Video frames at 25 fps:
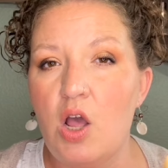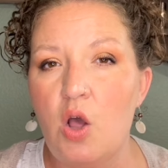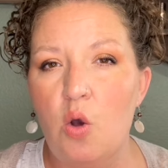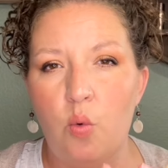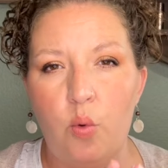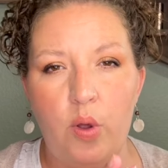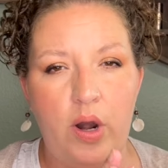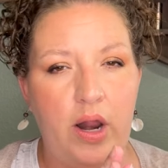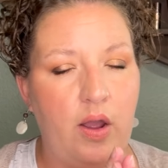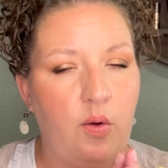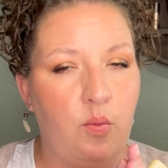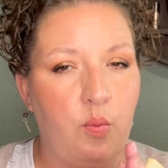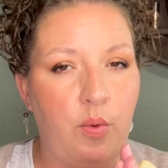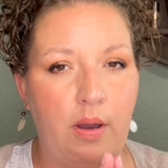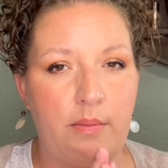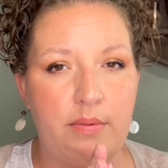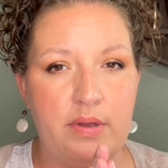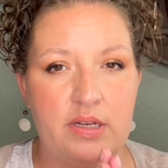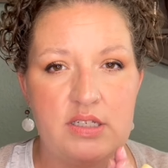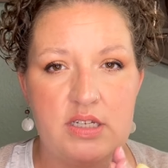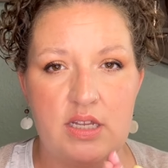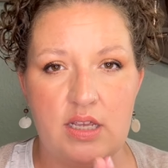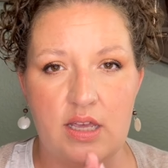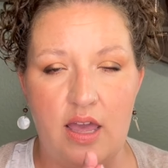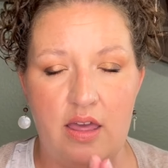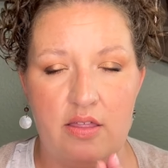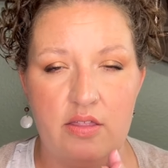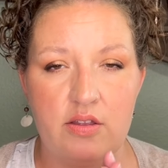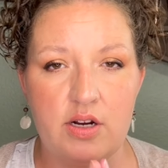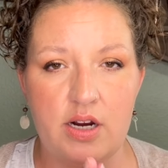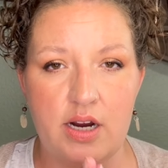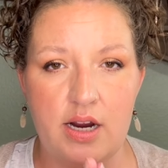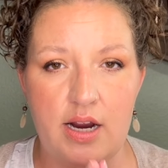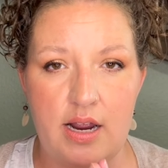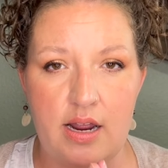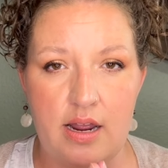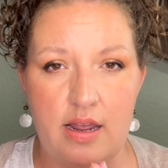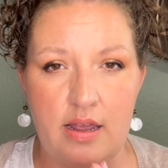When I rub it
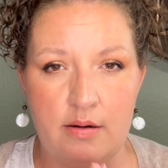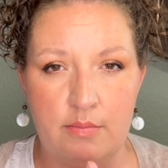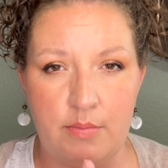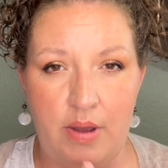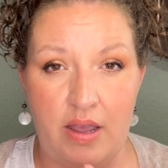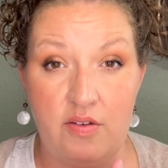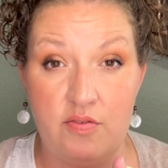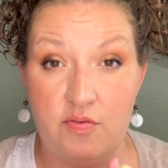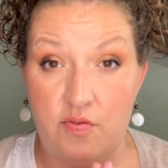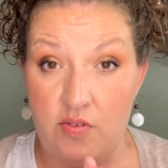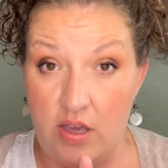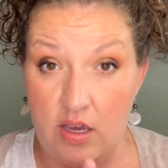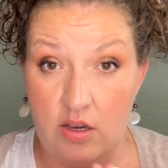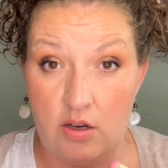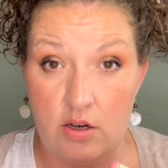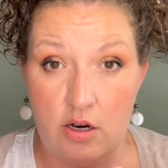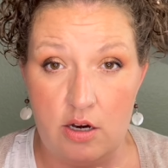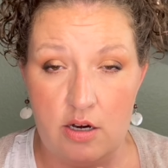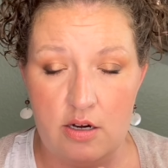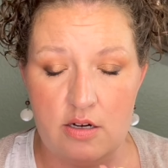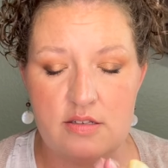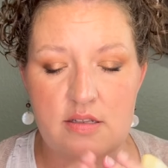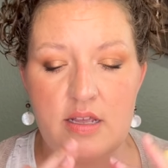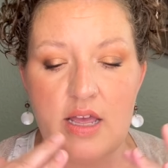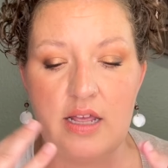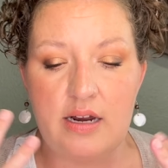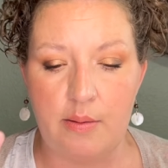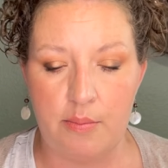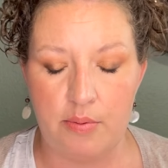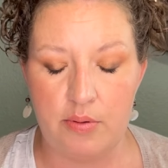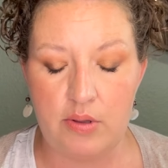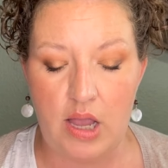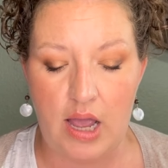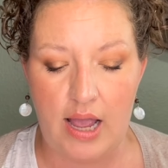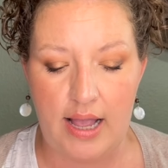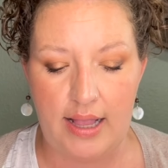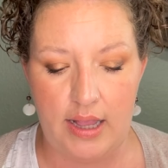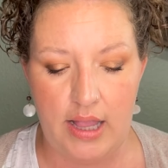together in my fingers and
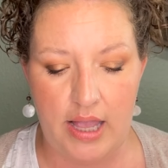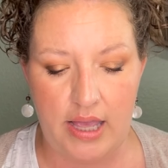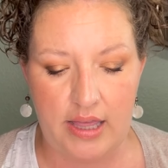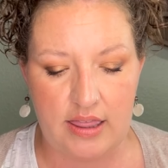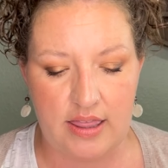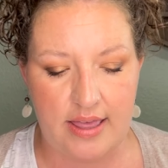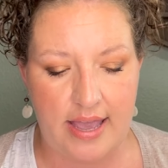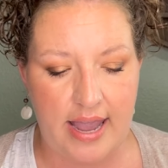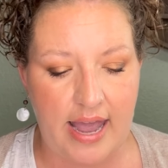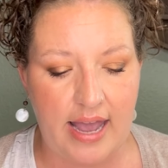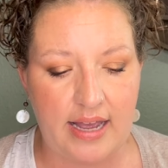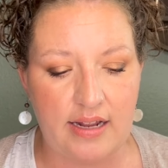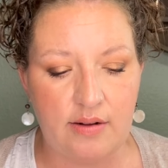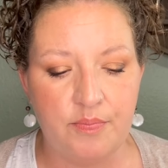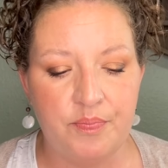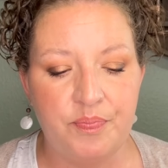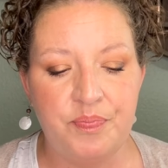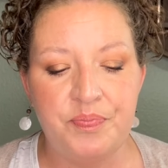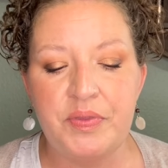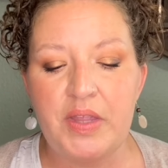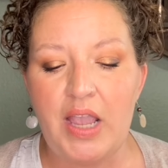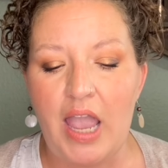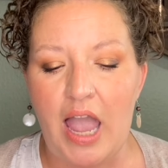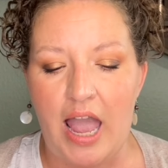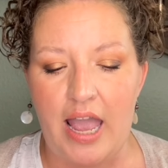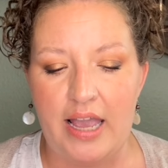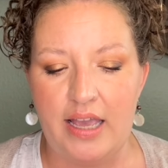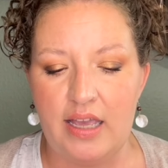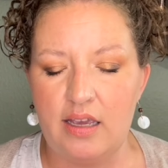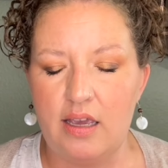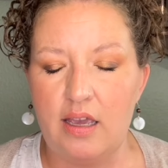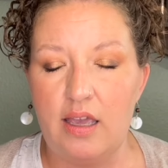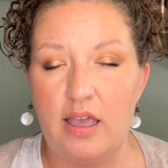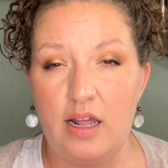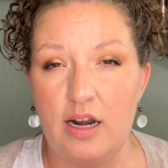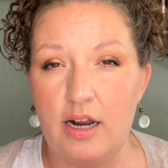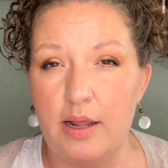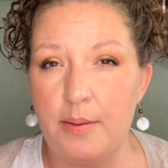apply like that, I
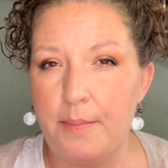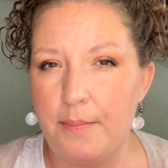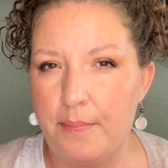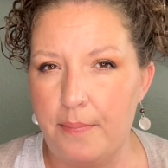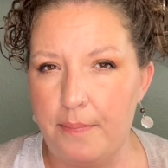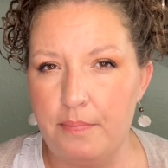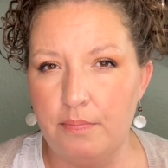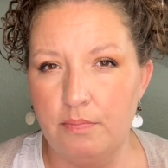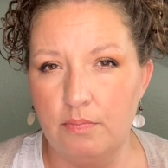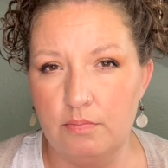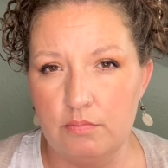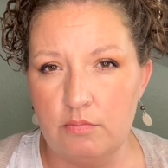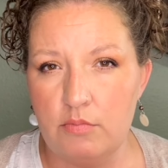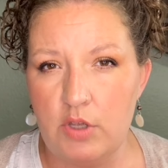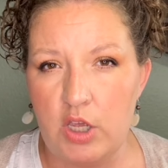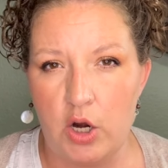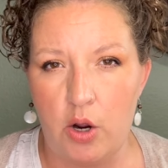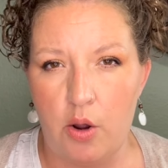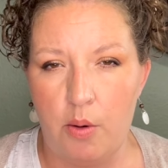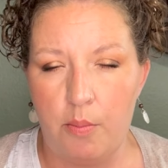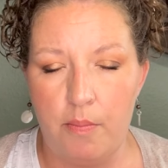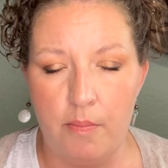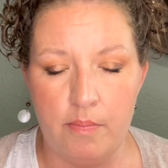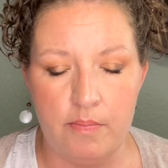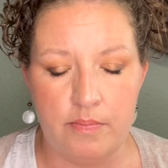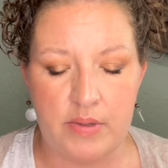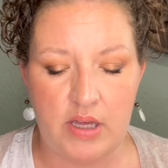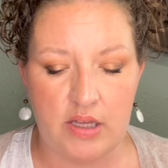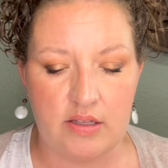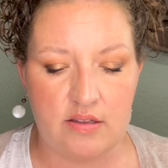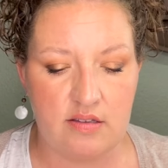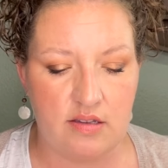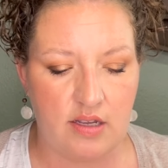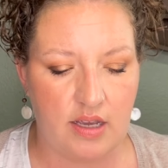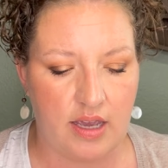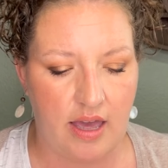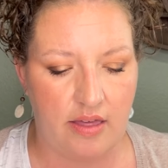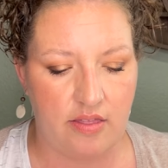can get it you know,
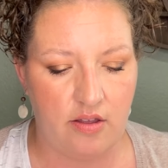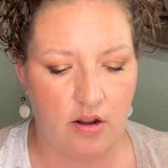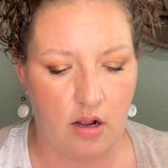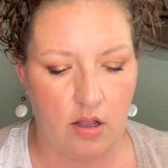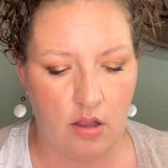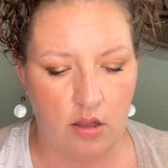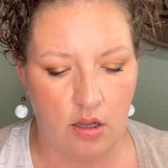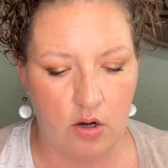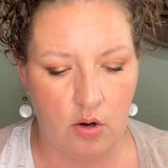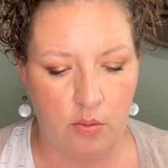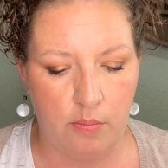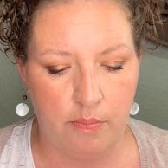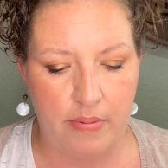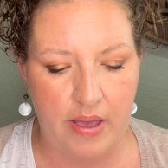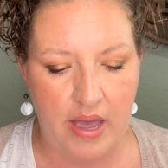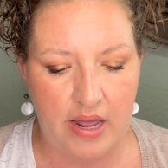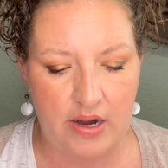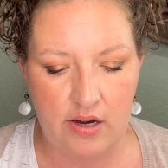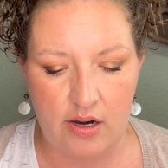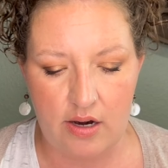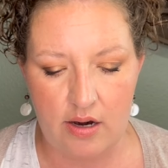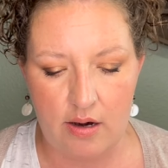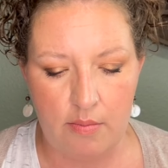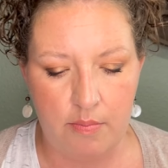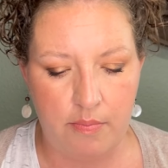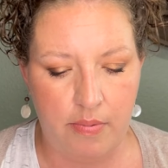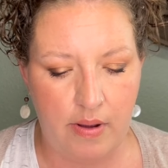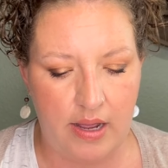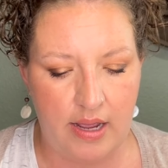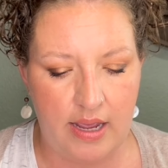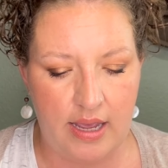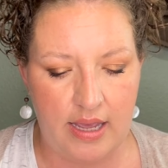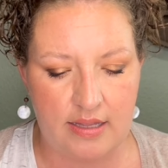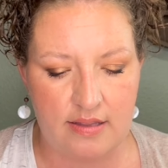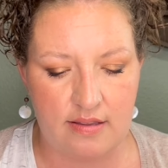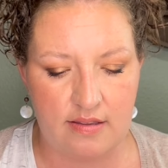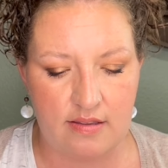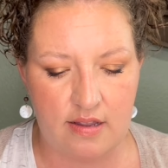mixed together a little better, but
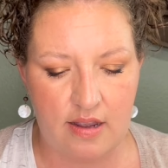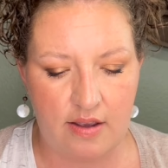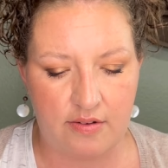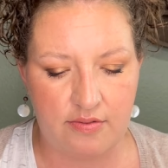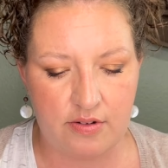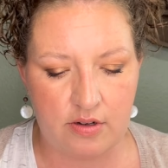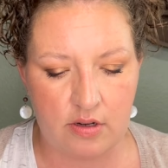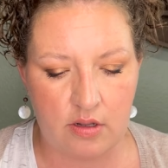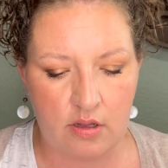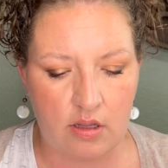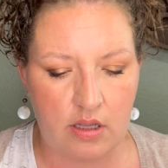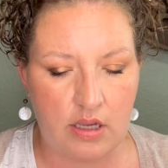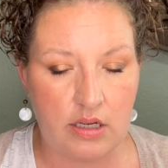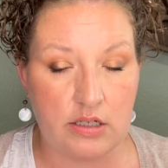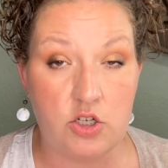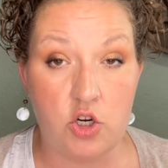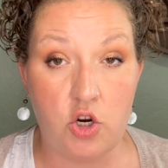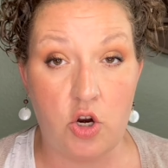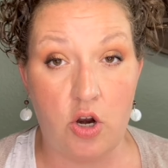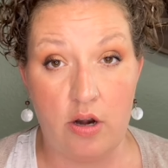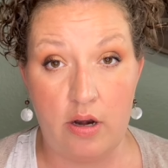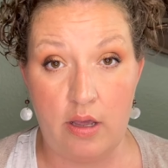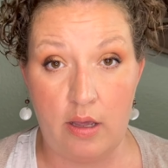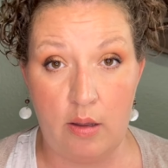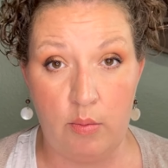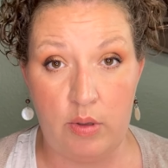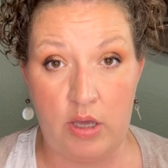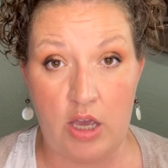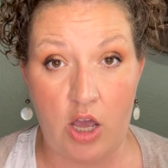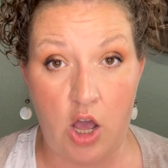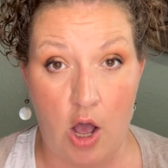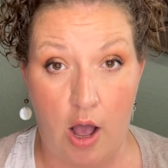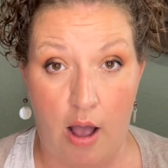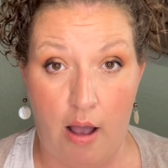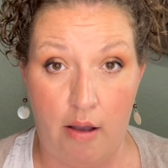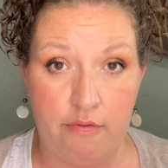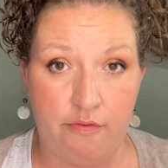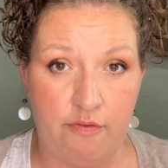it's definitely turning me off